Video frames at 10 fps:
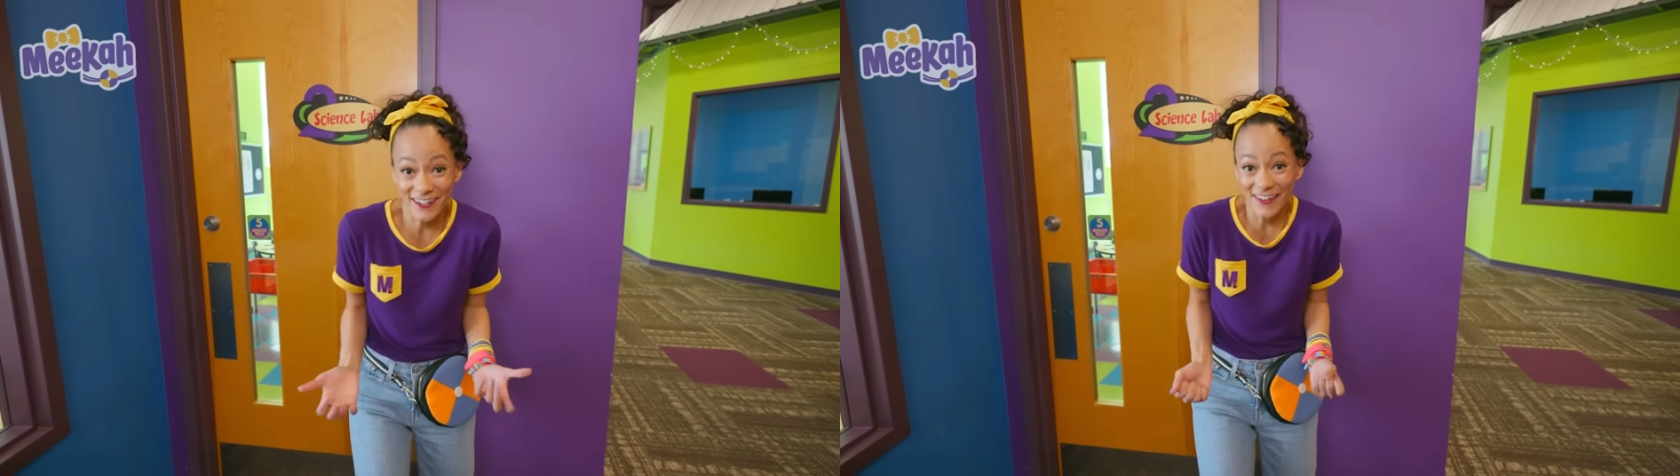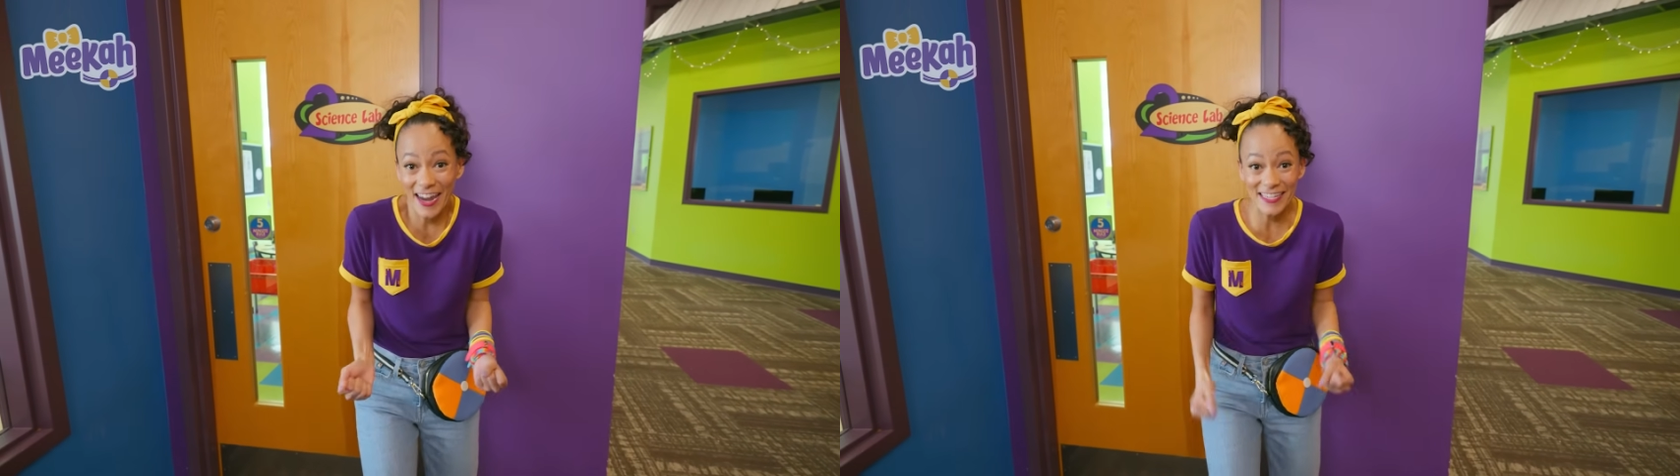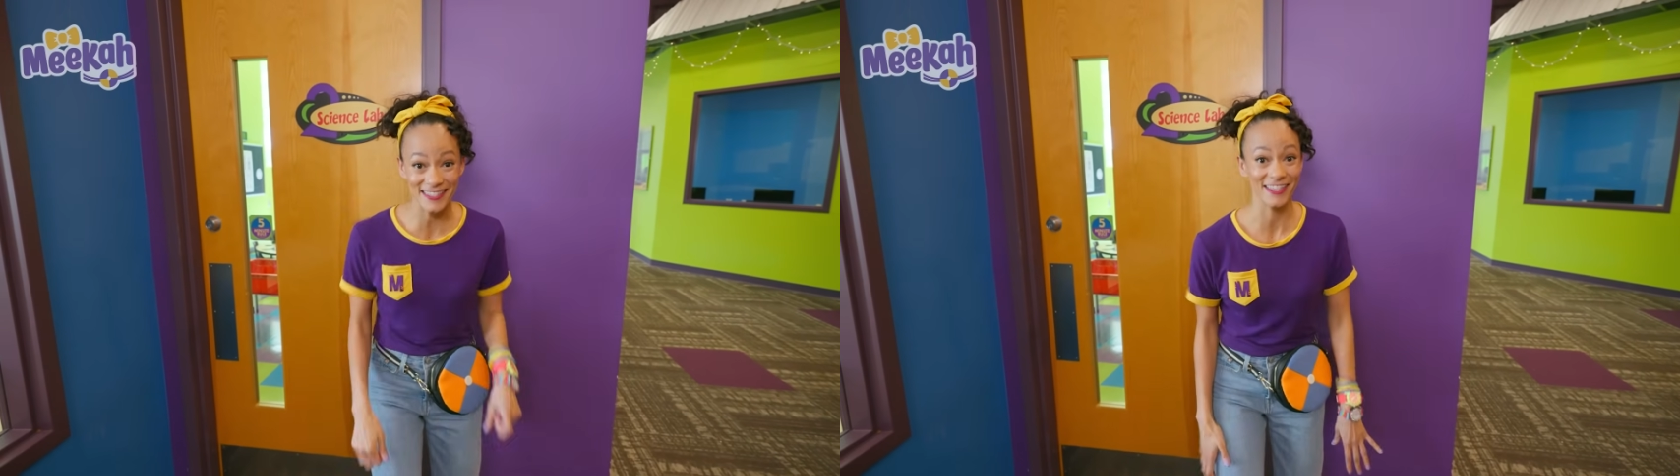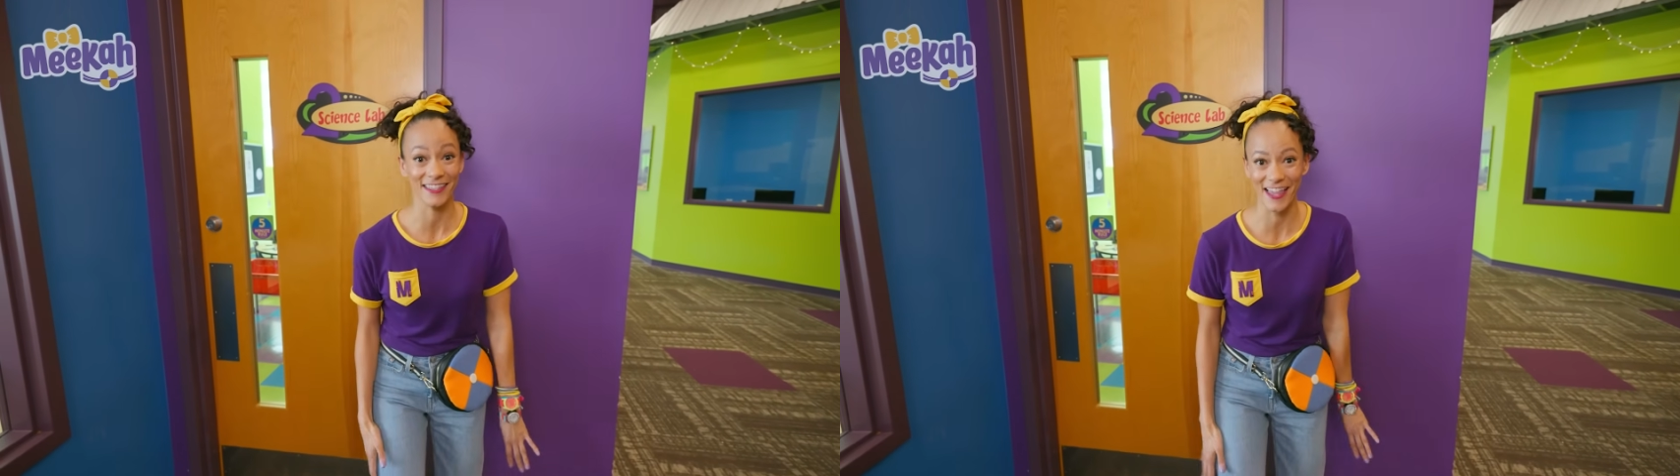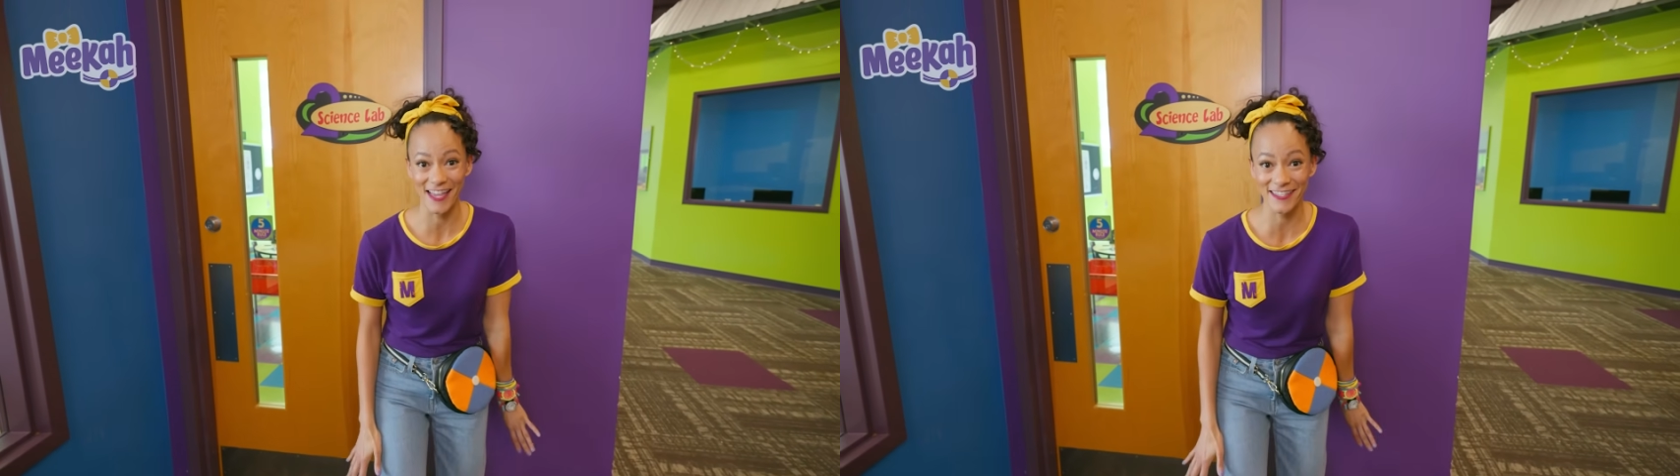Great,
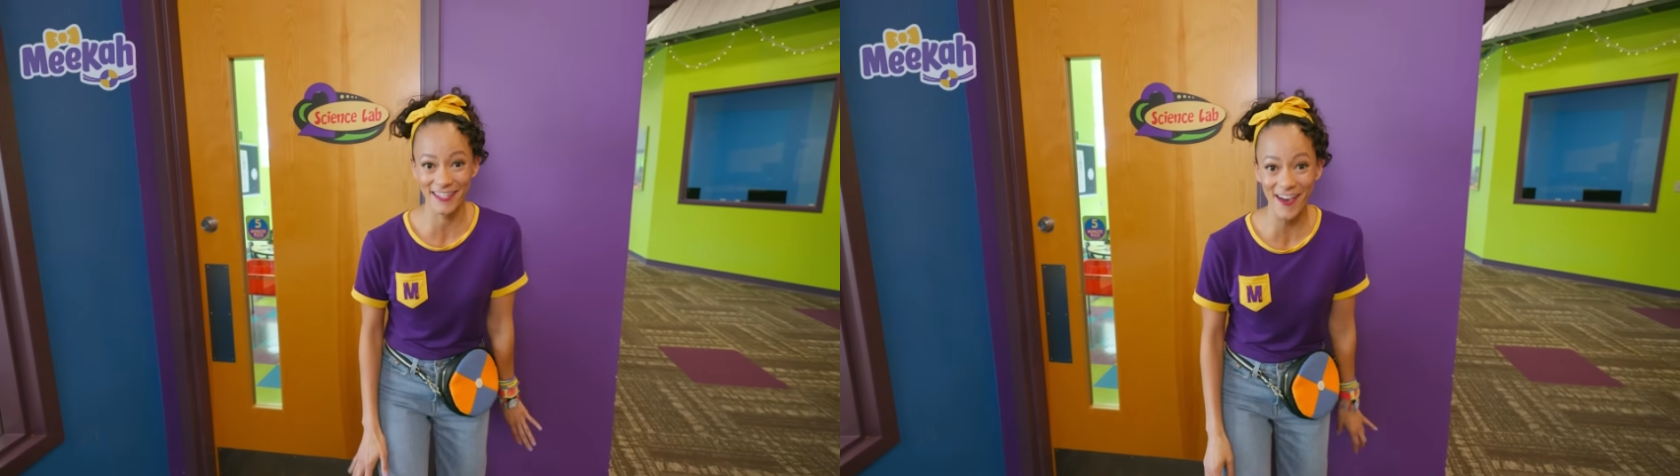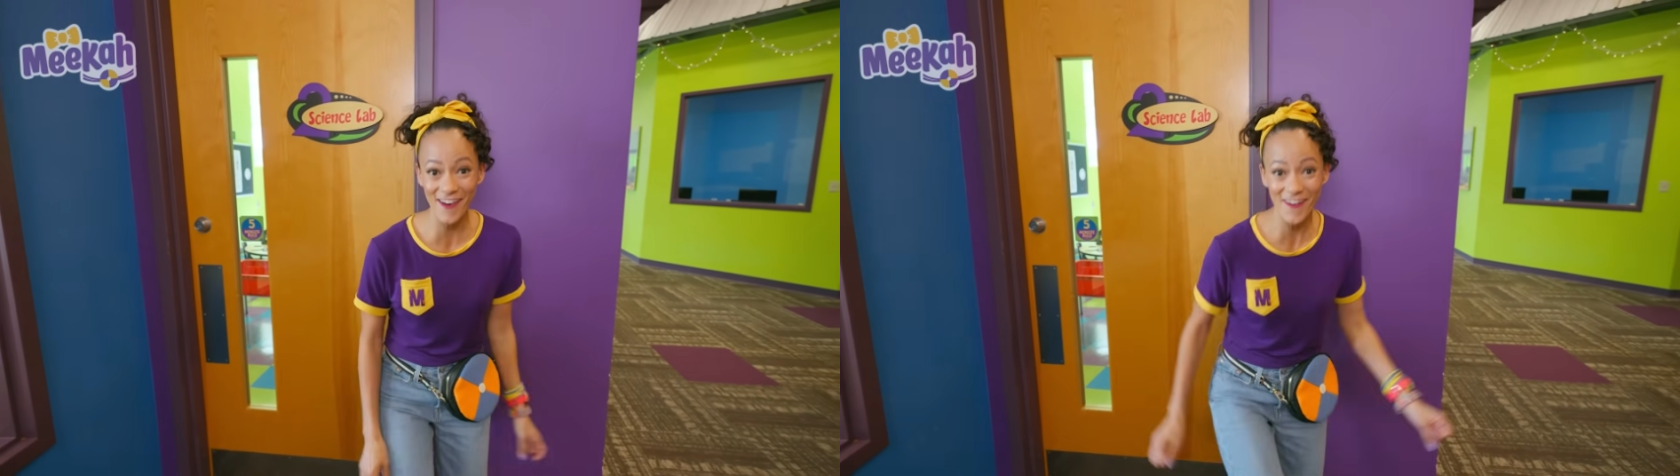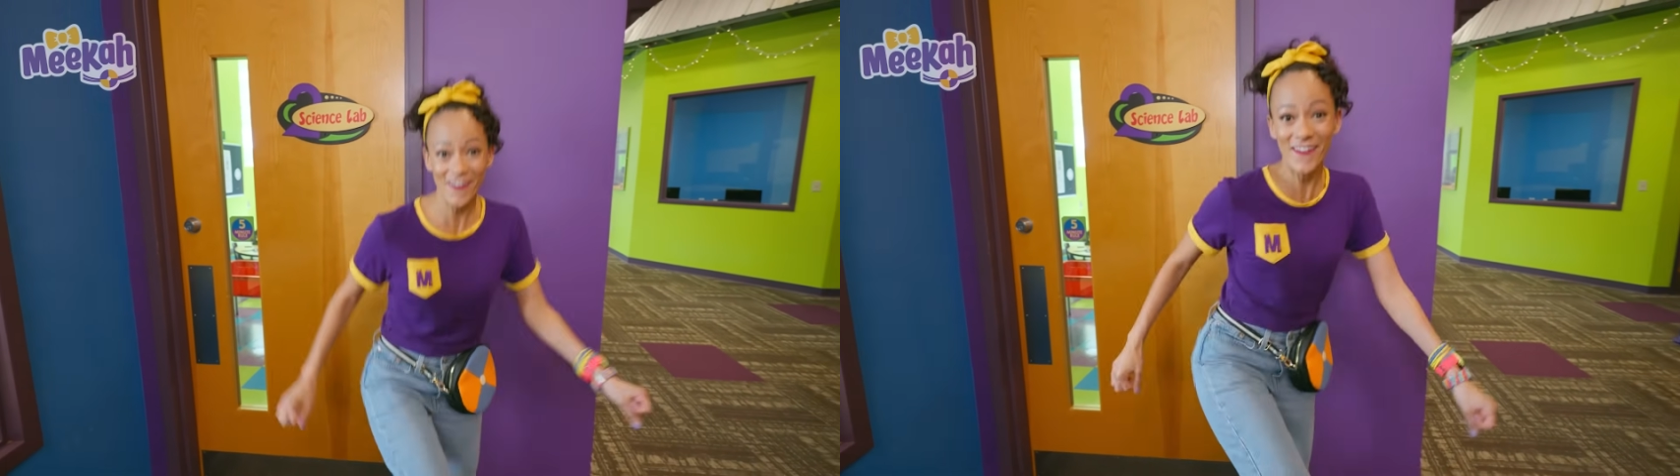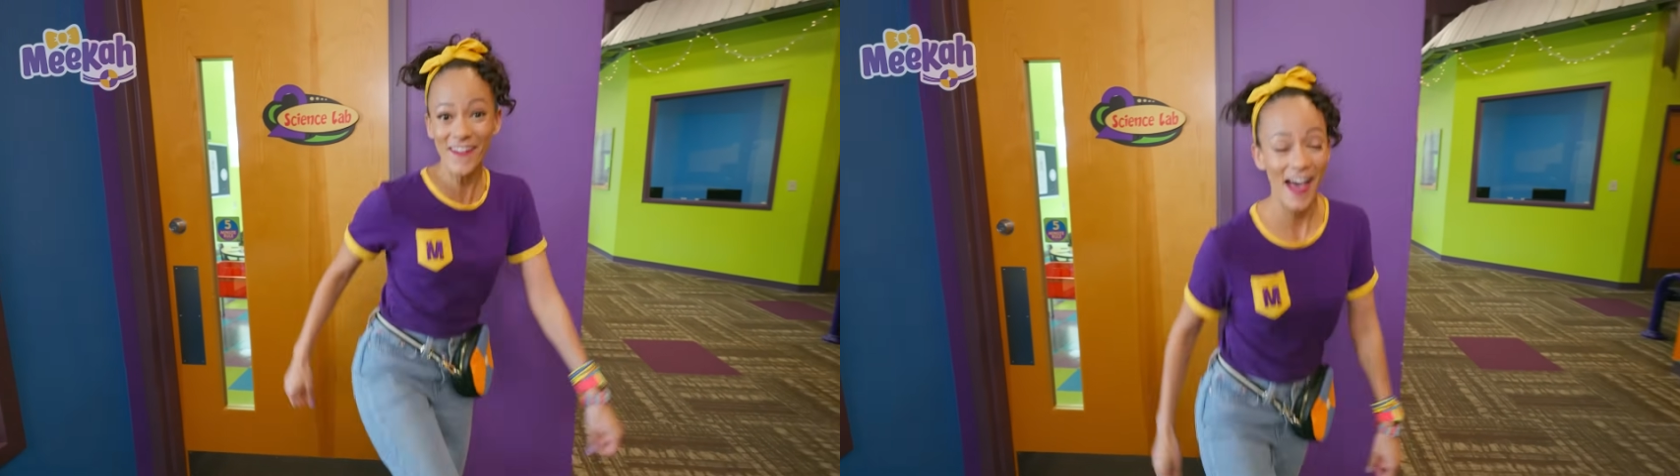let's go.